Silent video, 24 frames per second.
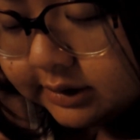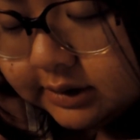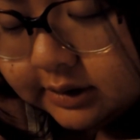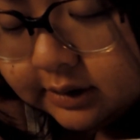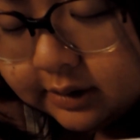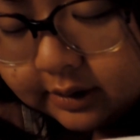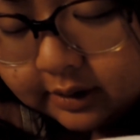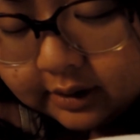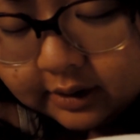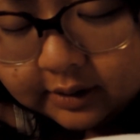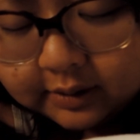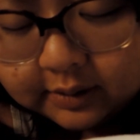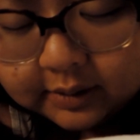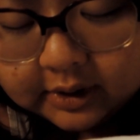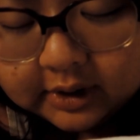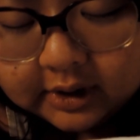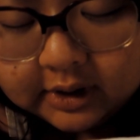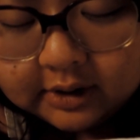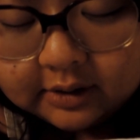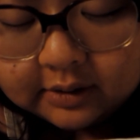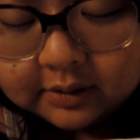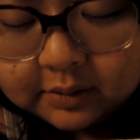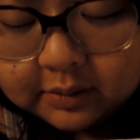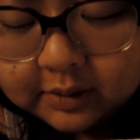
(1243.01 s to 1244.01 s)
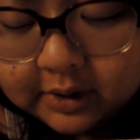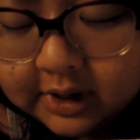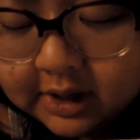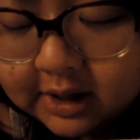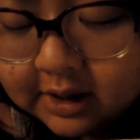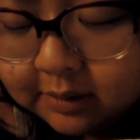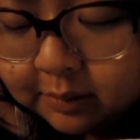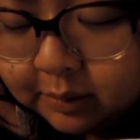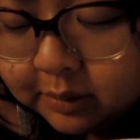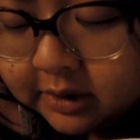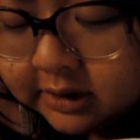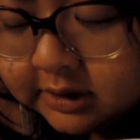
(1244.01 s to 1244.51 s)
don't know where you
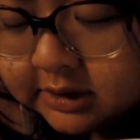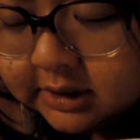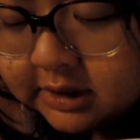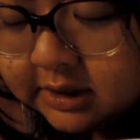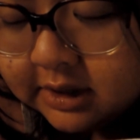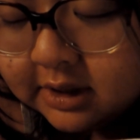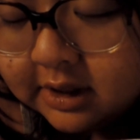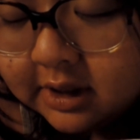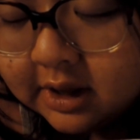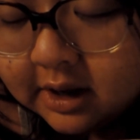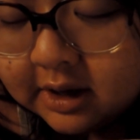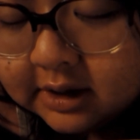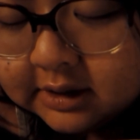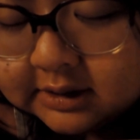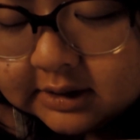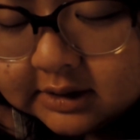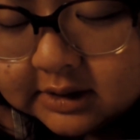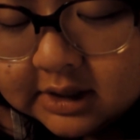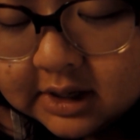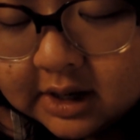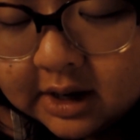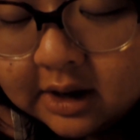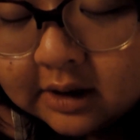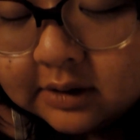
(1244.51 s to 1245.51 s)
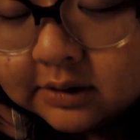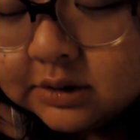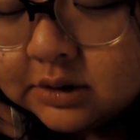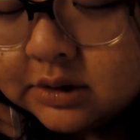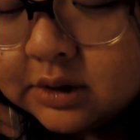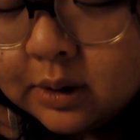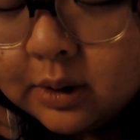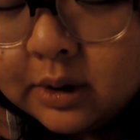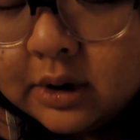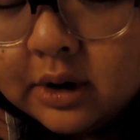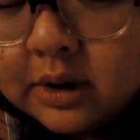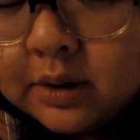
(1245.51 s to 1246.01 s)
went, but you lost now.
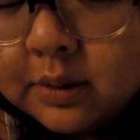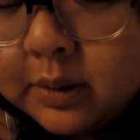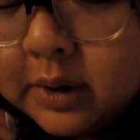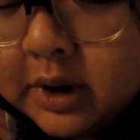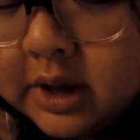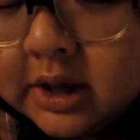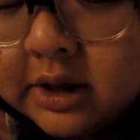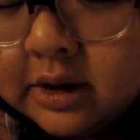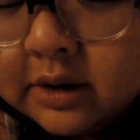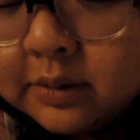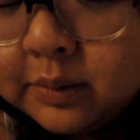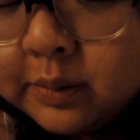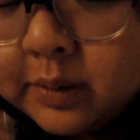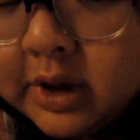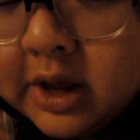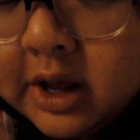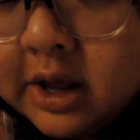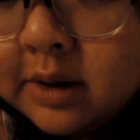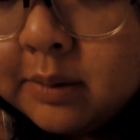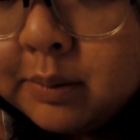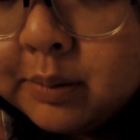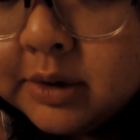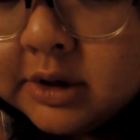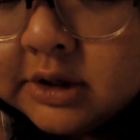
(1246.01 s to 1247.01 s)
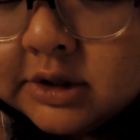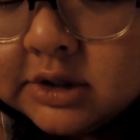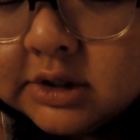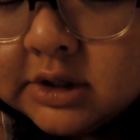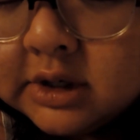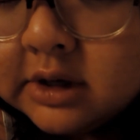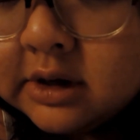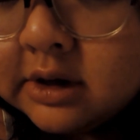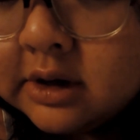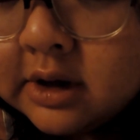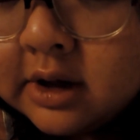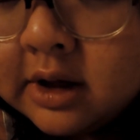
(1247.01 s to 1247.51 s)
Don't know where you went, but
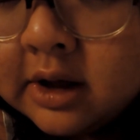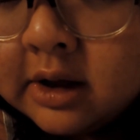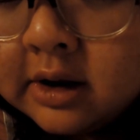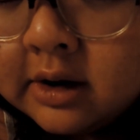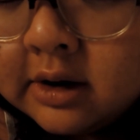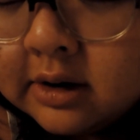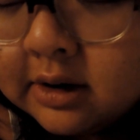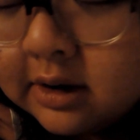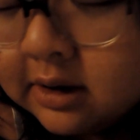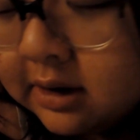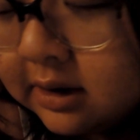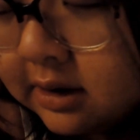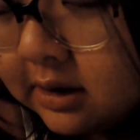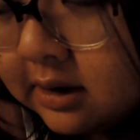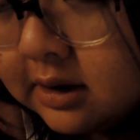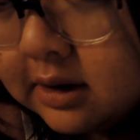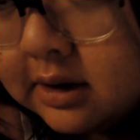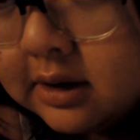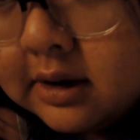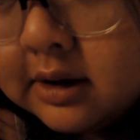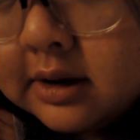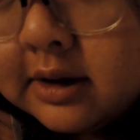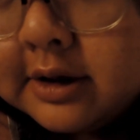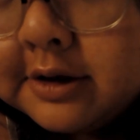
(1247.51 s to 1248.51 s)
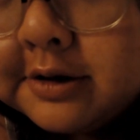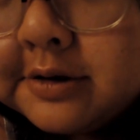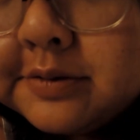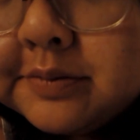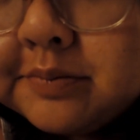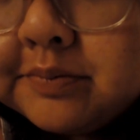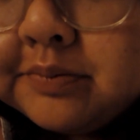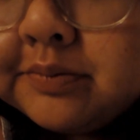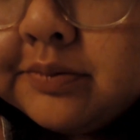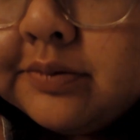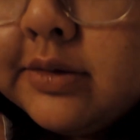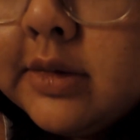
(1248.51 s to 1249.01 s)
you're
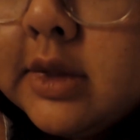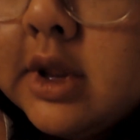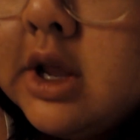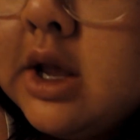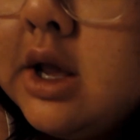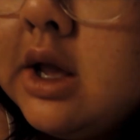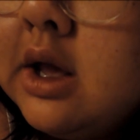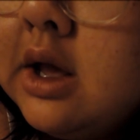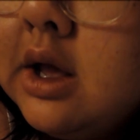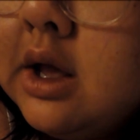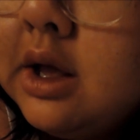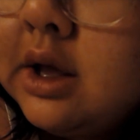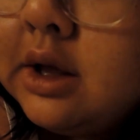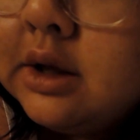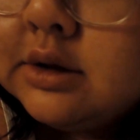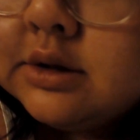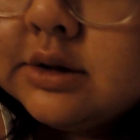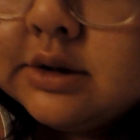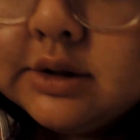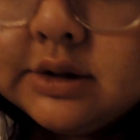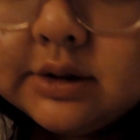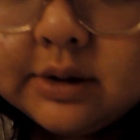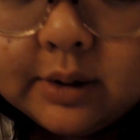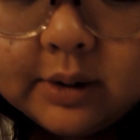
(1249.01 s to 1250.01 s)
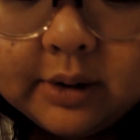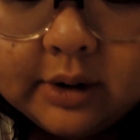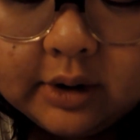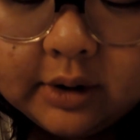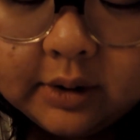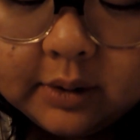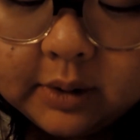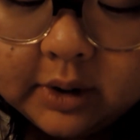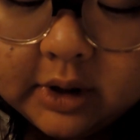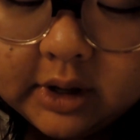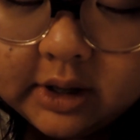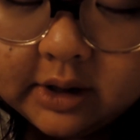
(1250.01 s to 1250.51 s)
gone. Don't
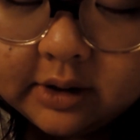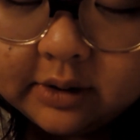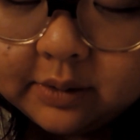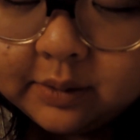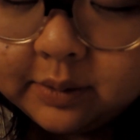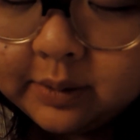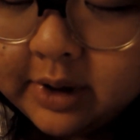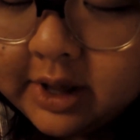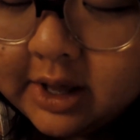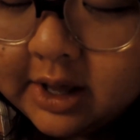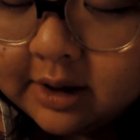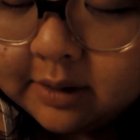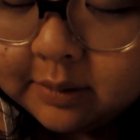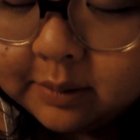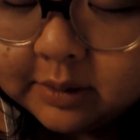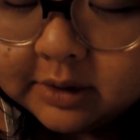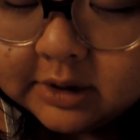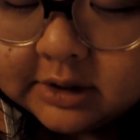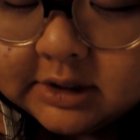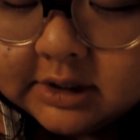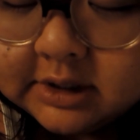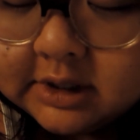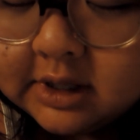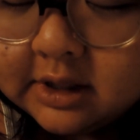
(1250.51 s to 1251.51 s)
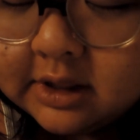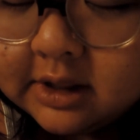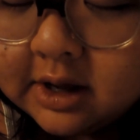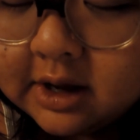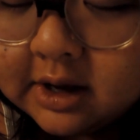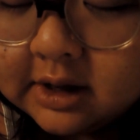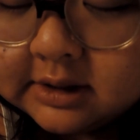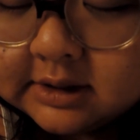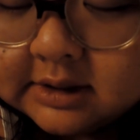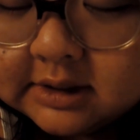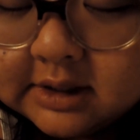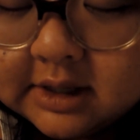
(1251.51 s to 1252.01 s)
know where you went, but you
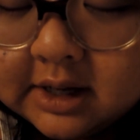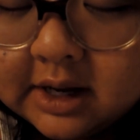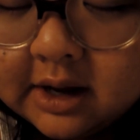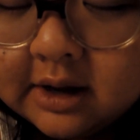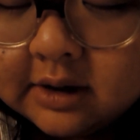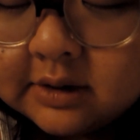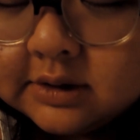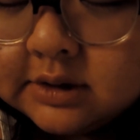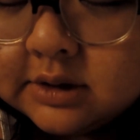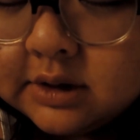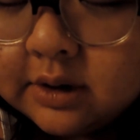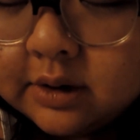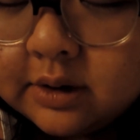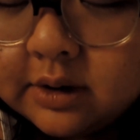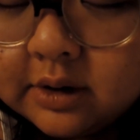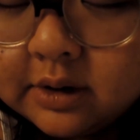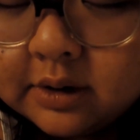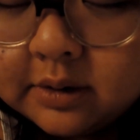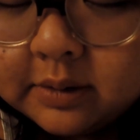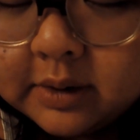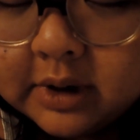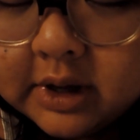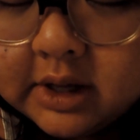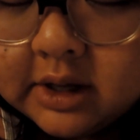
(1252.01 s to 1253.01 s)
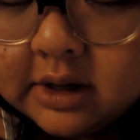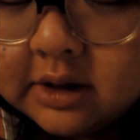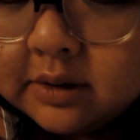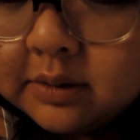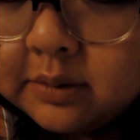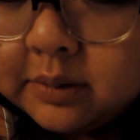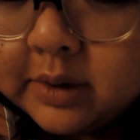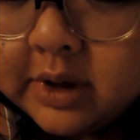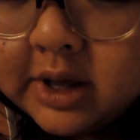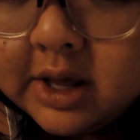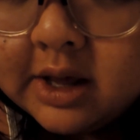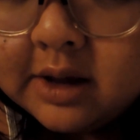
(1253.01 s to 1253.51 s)
lost now. Don't know where you
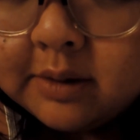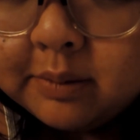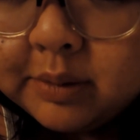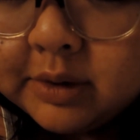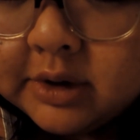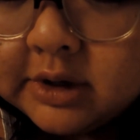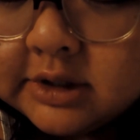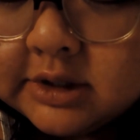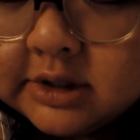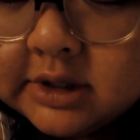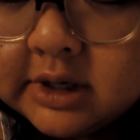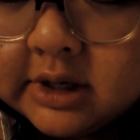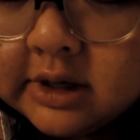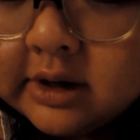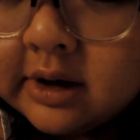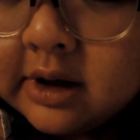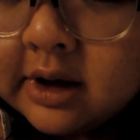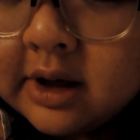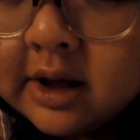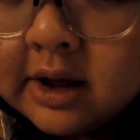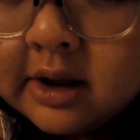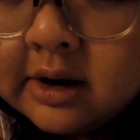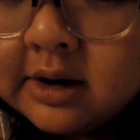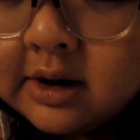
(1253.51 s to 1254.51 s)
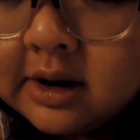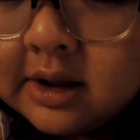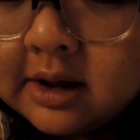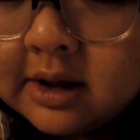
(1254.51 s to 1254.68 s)
went, but you're gone